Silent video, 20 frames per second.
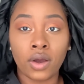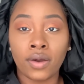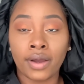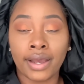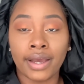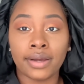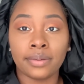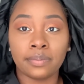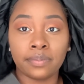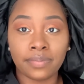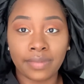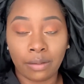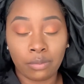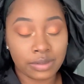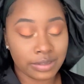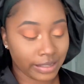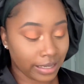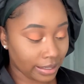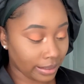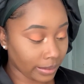Okay, that
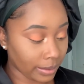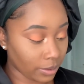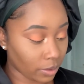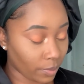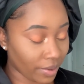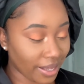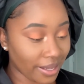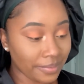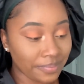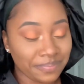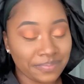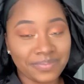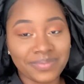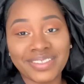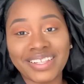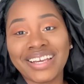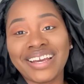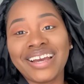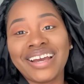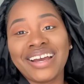was not a little bit.
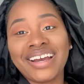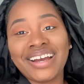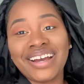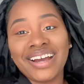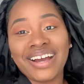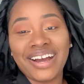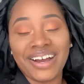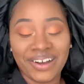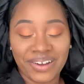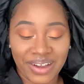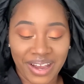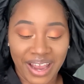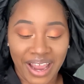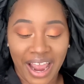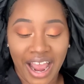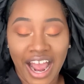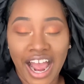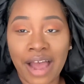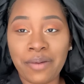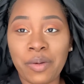
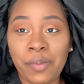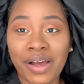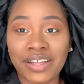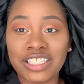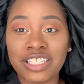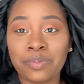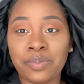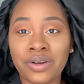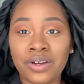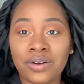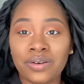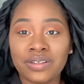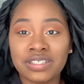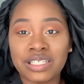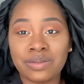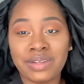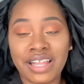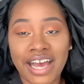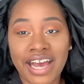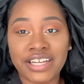Okay, I'm about to put on
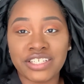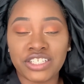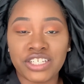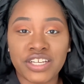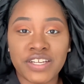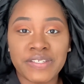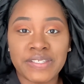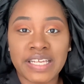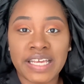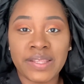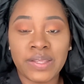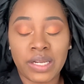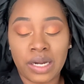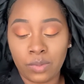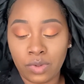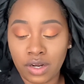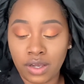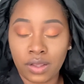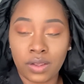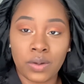some lashes and then
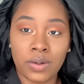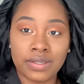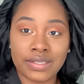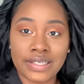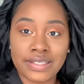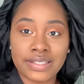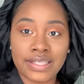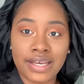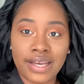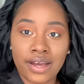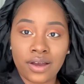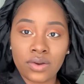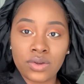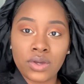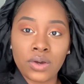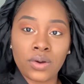I'm gonna close this thing out,